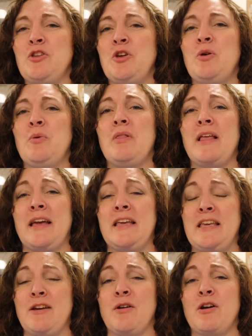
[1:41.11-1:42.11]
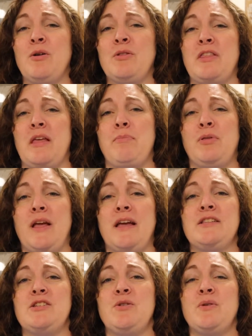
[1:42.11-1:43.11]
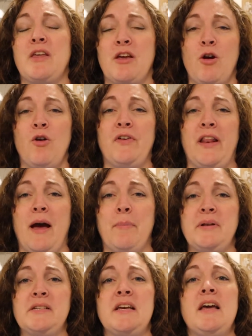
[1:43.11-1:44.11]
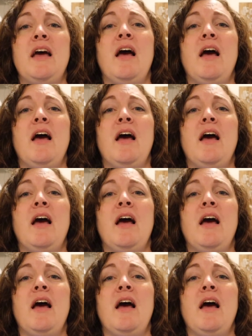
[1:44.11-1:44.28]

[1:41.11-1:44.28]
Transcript: knew like a year ago that they planned to, and then COVID happened.